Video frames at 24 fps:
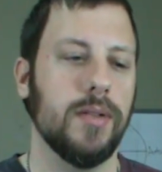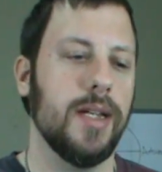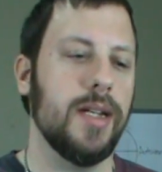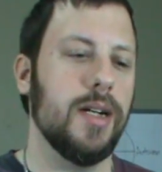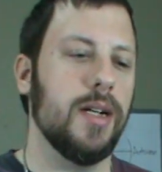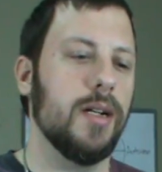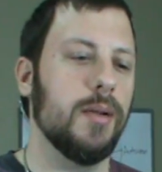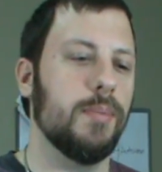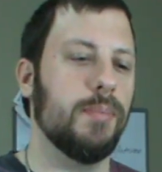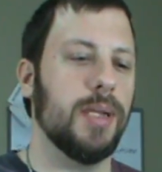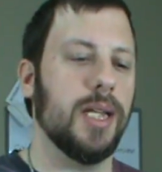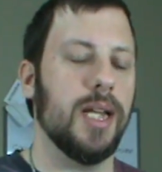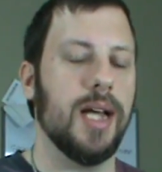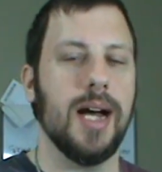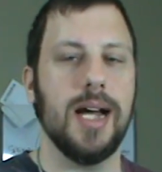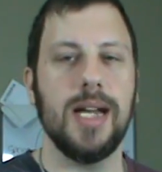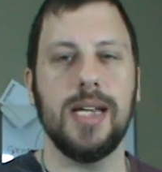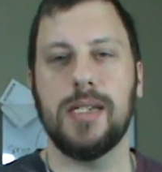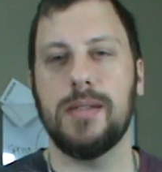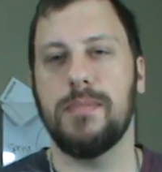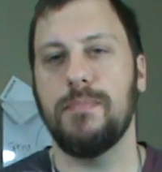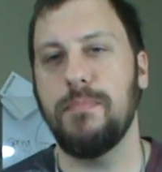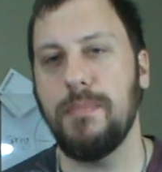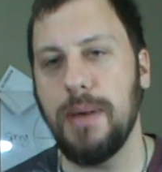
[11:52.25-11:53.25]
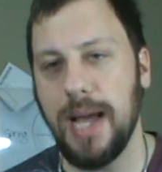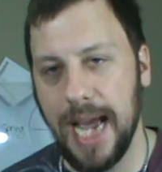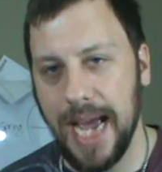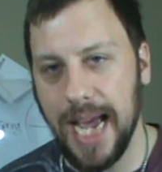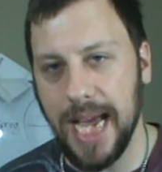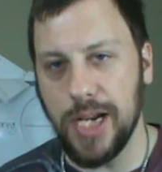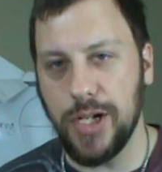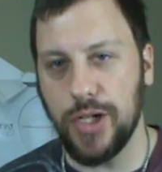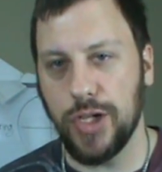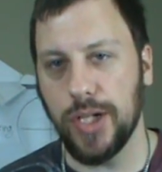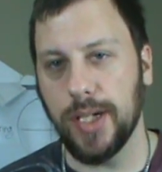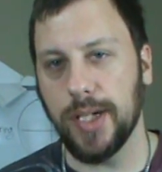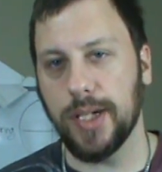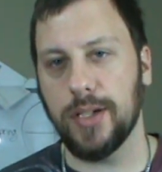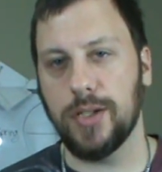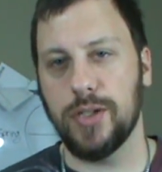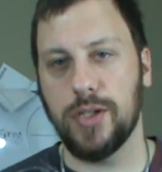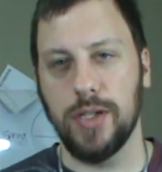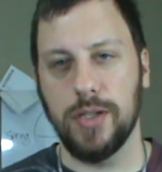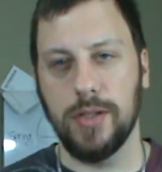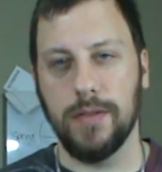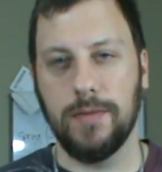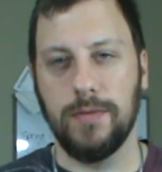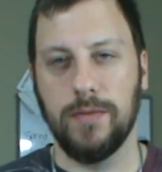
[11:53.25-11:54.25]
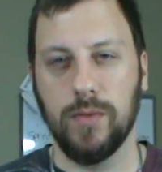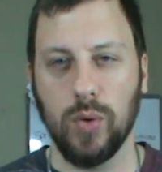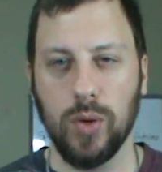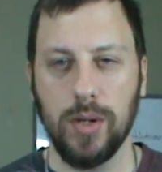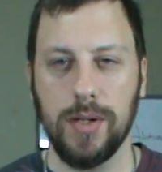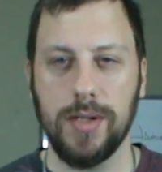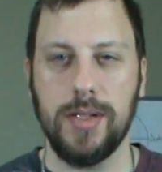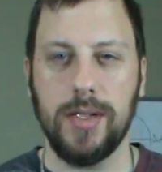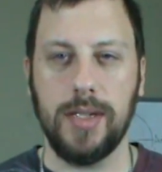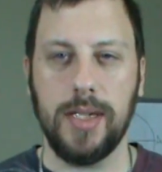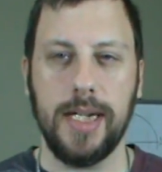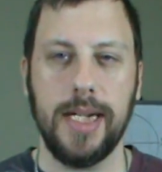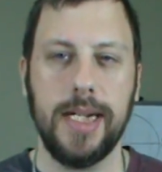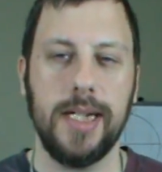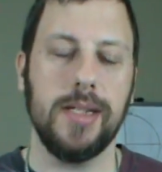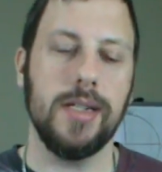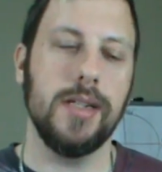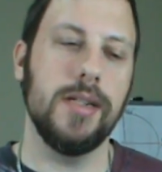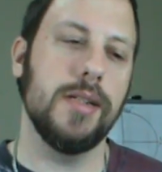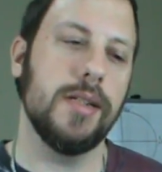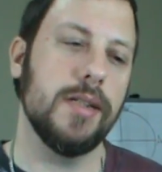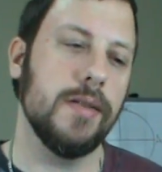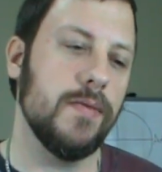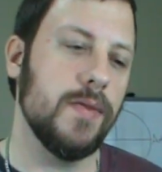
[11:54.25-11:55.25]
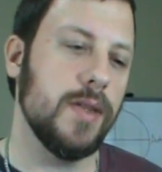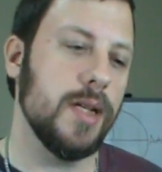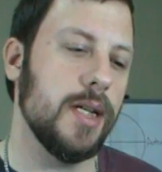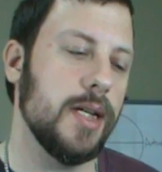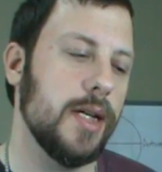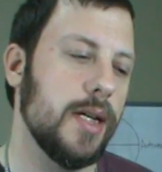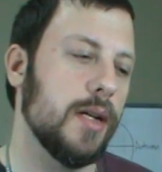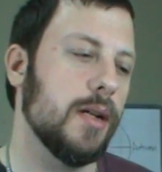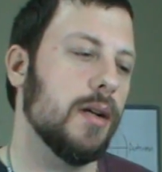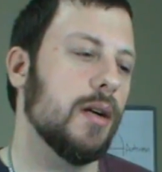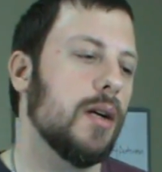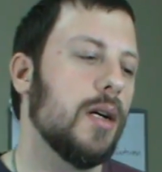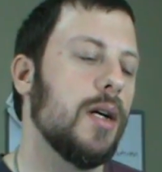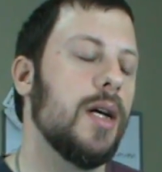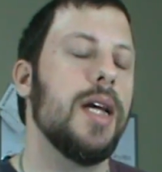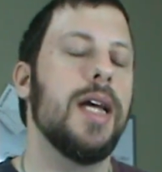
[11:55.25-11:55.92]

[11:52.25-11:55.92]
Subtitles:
and it applies magic to the 4 seasons of the year.